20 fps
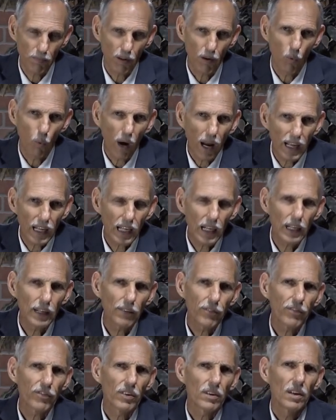
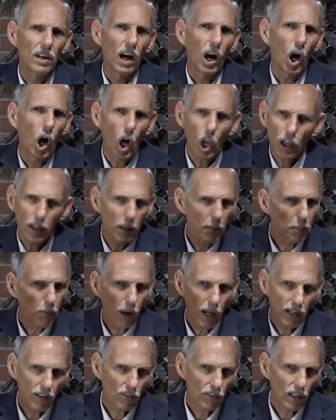Wycliffe, all of the
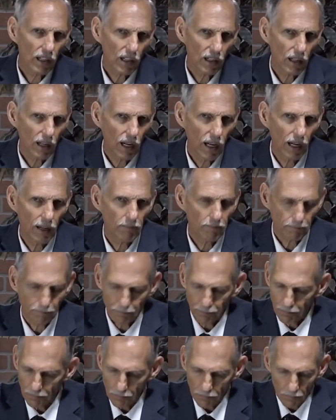Protestant
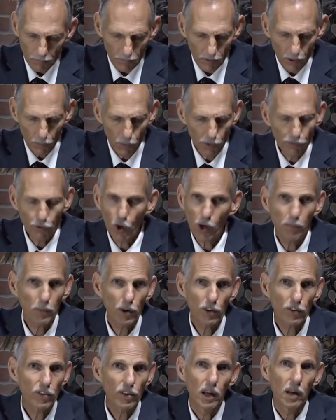
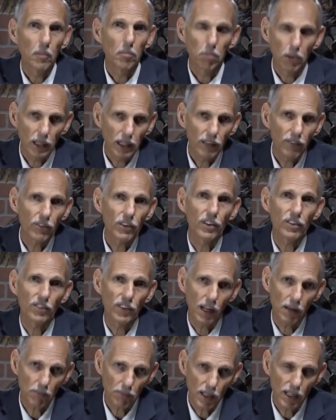reformers believed the
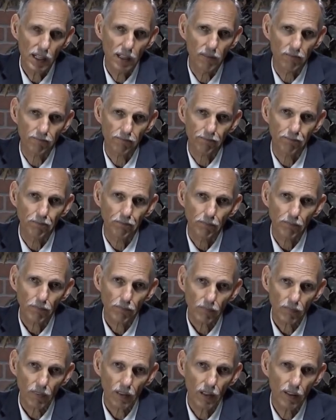same thing,
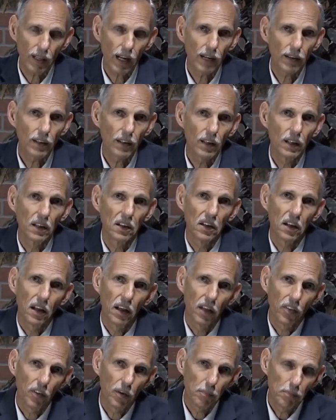that
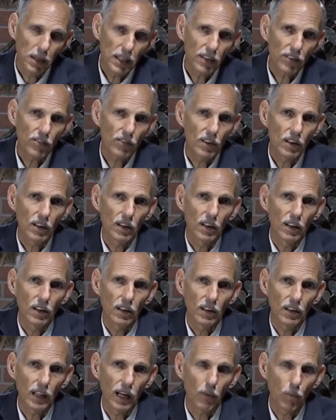the beast,
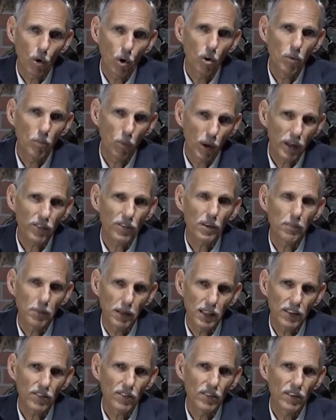that Rome was the
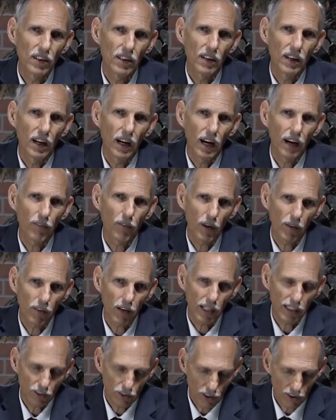beast of
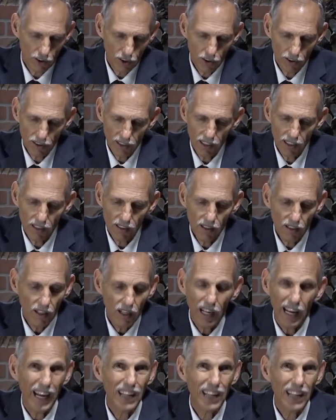Revelation 13.